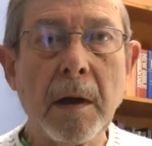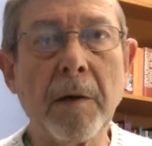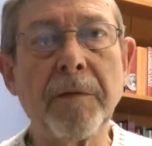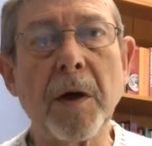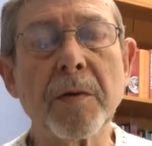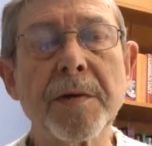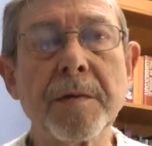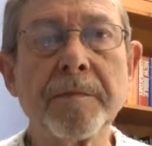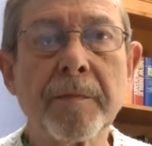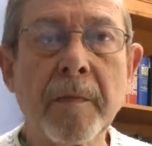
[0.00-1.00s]
Hi
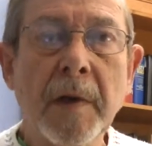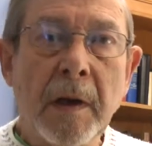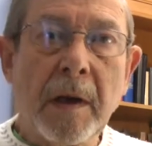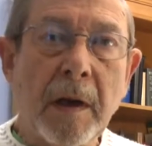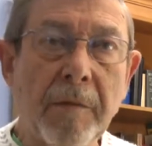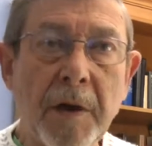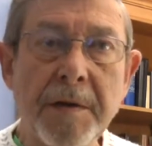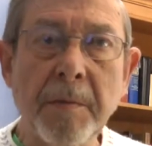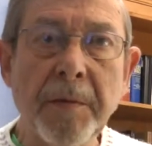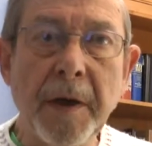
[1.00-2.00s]
folks, I've got
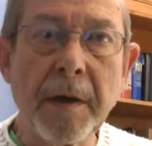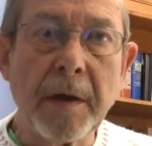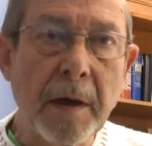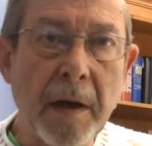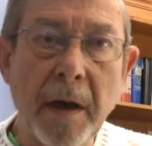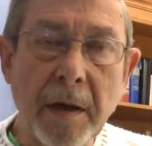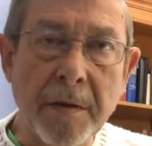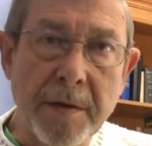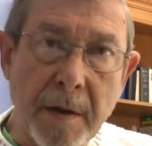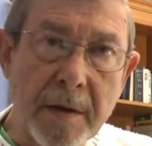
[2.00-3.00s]
something that I
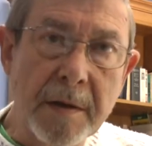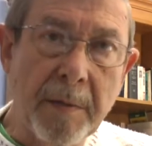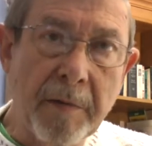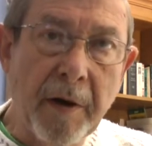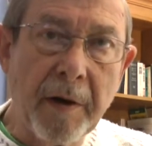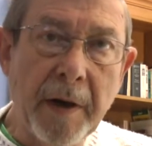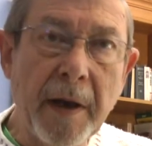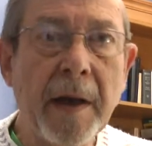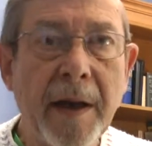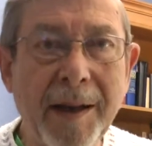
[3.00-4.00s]
consider to be very